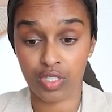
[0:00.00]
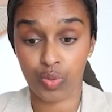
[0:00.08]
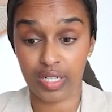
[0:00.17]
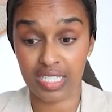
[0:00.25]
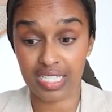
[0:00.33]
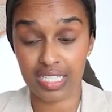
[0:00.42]

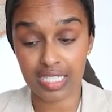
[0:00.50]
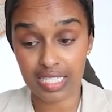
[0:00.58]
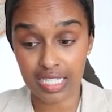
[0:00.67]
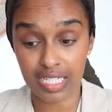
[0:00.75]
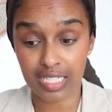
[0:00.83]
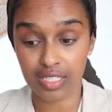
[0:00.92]

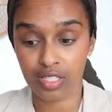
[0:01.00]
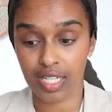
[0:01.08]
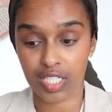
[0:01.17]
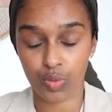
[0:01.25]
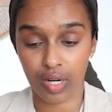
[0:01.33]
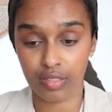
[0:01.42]
2016, so
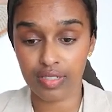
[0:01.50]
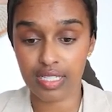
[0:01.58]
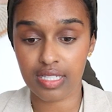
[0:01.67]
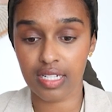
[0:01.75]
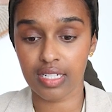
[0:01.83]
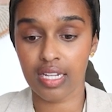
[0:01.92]
that's quite
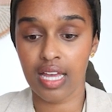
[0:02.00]
recent.